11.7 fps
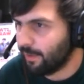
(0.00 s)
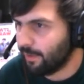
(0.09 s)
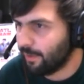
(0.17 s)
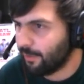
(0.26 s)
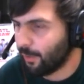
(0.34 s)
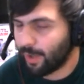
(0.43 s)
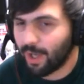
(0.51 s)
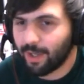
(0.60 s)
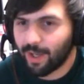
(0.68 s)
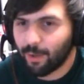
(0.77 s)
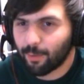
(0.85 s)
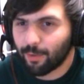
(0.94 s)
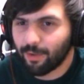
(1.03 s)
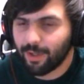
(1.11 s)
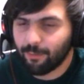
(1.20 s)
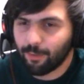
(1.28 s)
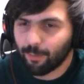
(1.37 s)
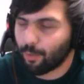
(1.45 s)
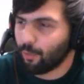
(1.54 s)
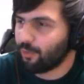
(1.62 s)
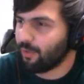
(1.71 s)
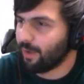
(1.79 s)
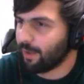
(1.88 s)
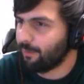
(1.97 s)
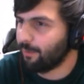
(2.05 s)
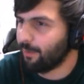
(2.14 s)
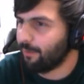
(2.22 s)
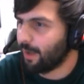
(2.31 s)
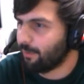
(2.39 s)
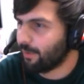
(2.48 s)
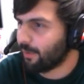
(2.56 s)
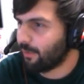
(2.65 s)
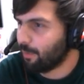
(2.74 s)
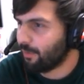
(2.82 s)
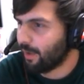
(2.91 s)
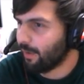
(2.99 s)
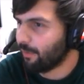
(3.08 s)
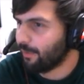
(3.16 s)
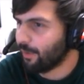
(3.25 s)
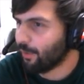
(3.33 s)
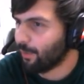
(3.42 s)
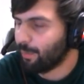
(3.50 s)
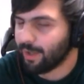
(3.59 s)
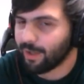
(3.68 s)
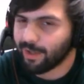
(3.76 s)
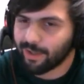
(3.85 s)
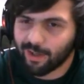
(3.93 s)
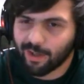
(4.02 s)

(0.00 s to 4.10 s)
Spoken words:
So again, now we're even approaching like 55-60% of the field being